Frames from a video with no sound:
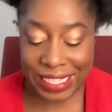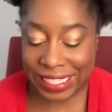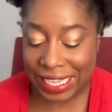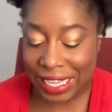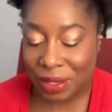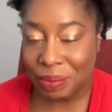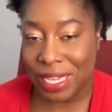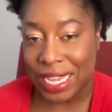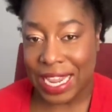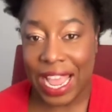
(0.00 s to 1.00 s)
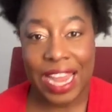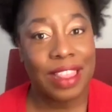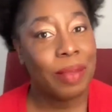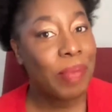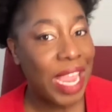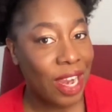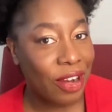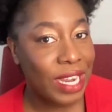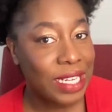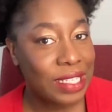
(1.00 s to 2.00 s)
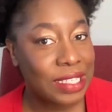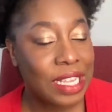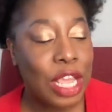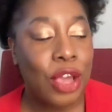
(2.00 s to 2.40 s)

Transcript: Tell me, out of the parrots,